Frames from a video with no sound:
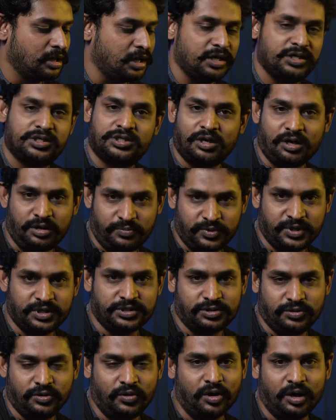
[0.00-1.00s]
and
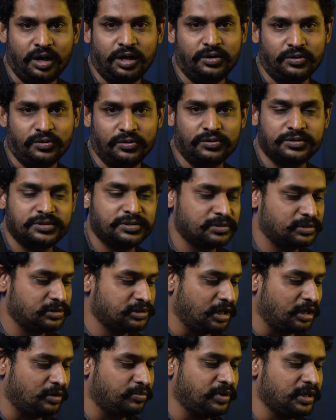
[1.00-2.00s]
sharpness, you all know
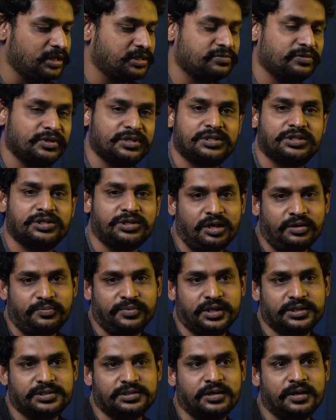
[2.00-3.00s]
sharpness is
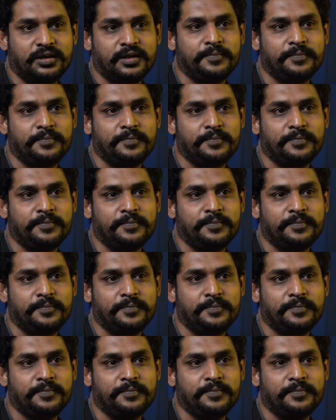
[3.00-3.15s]
sharpness,